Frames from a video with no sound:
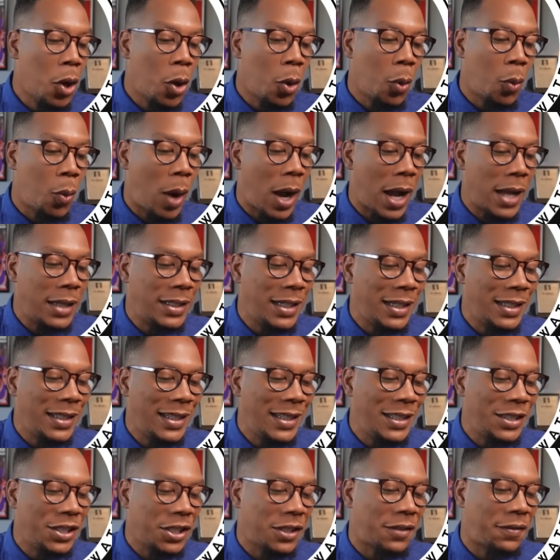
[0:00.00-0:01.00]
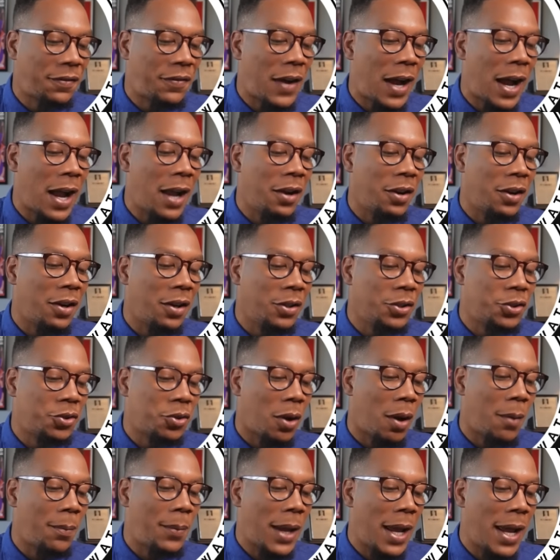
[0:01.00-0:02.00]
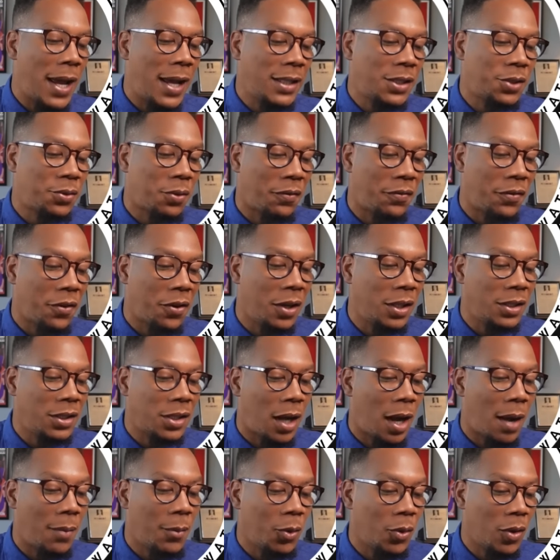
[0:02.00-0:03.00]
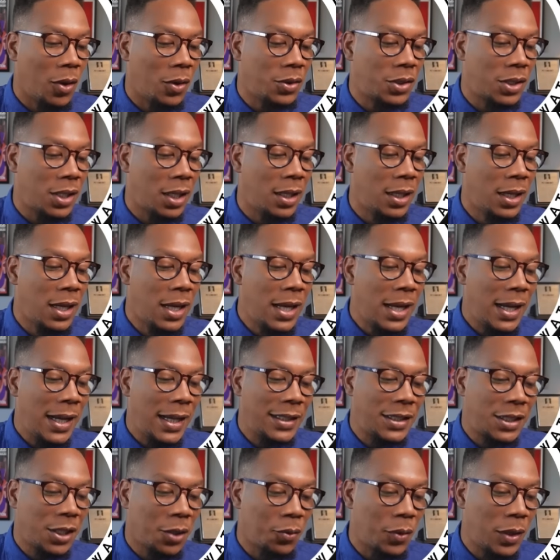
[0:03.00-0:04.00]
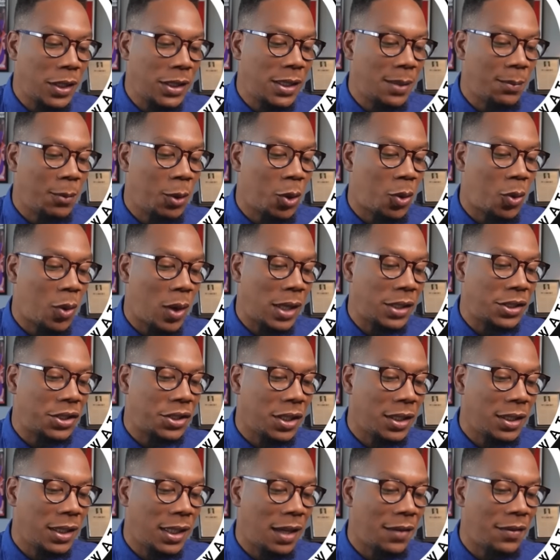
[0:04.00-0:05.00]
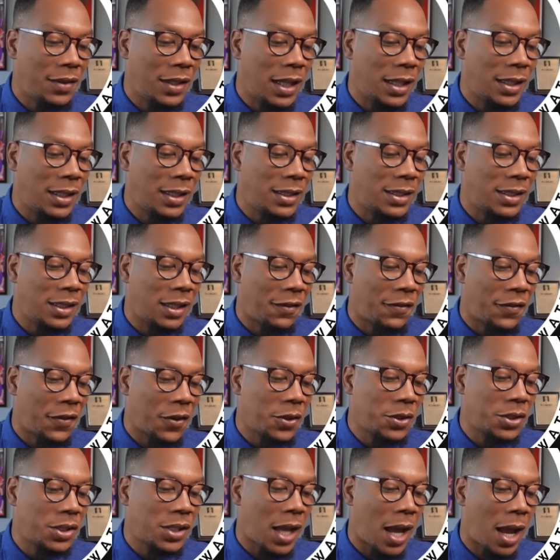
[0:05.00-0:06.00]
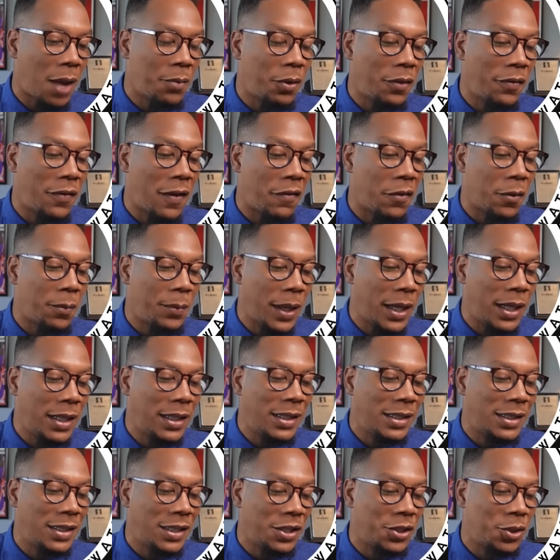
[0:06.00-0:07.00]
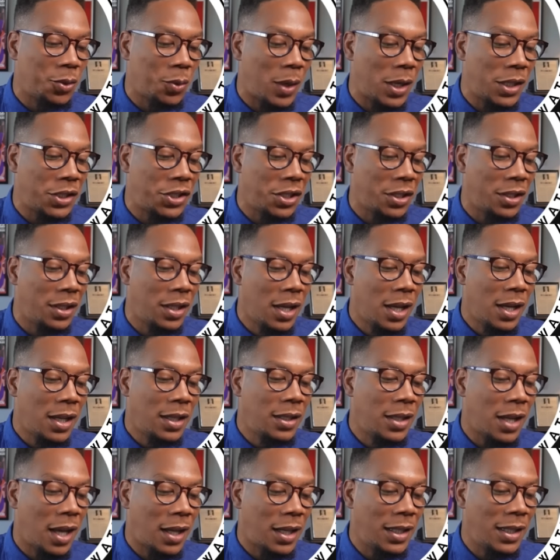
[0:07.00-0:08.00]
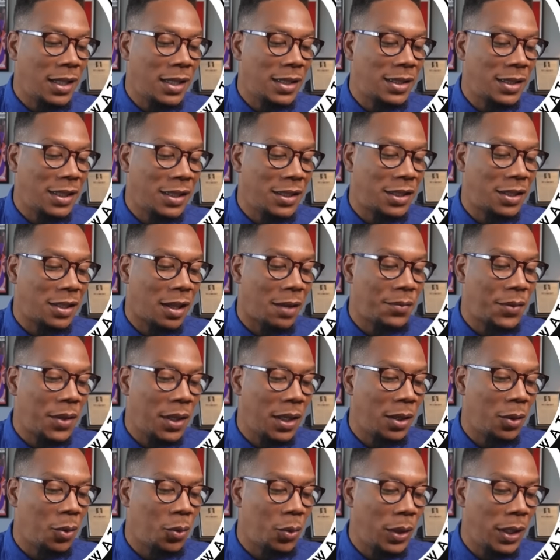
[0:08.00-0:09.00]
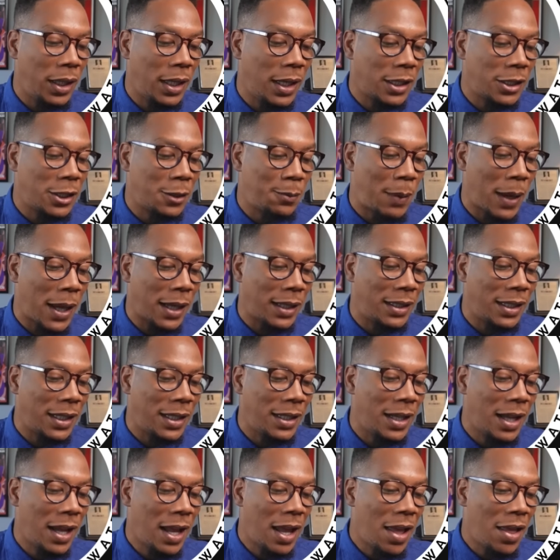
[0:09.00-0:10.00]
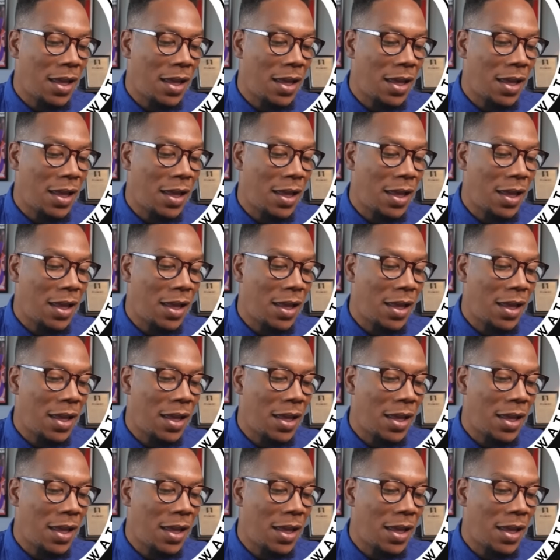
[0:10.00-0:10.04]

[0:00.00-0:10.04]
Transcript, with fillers: Why didn't he just fire her? Trump asked, referring to Omarosa. It's a reasonable question, given that this is the first time we've ever been in this situation. None of this is something we expected.